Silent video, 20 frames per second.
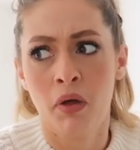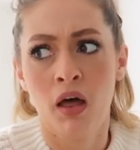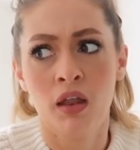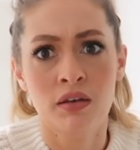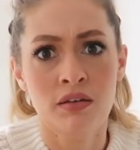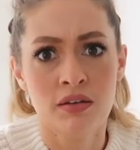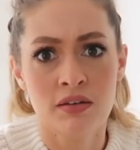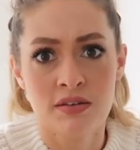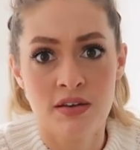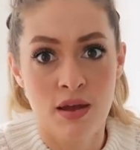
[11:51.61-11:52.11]

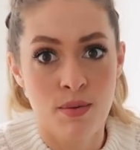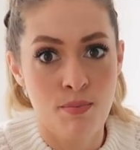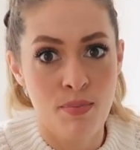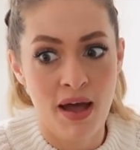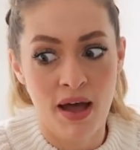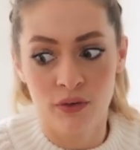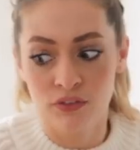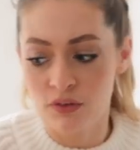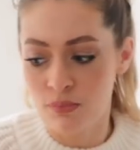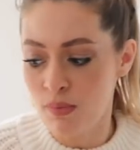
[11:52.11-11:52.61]
under ten
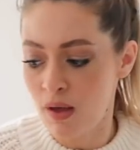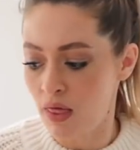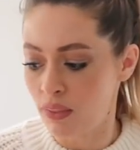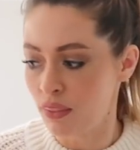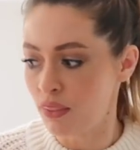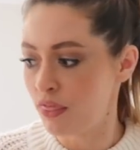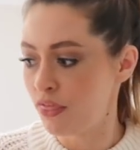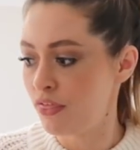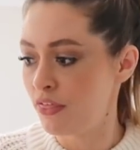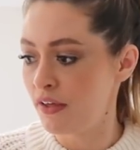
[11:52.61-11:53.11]
pounds a
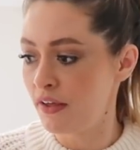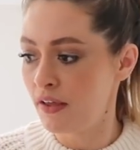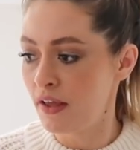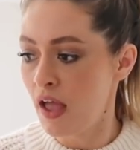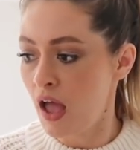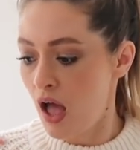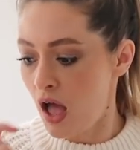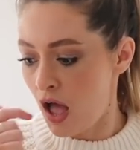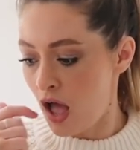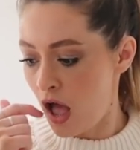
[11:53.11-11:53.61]
month.
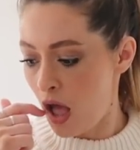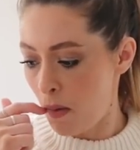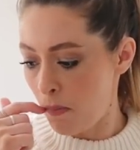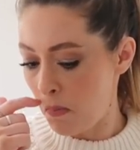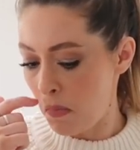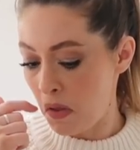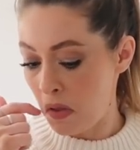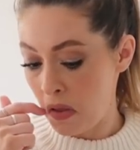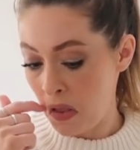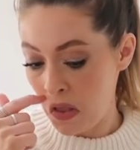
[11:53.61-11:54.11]

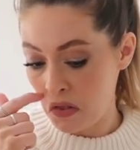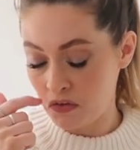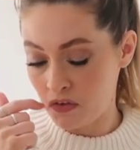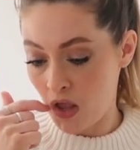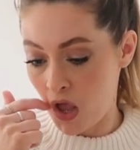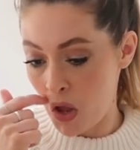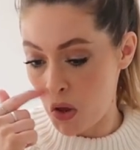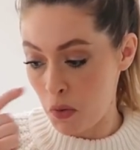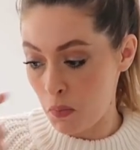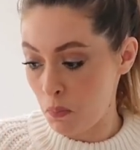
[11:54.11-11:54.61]
Um,
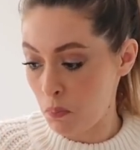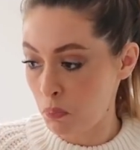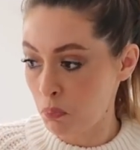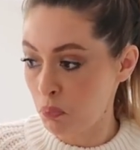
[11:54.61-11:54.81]
so I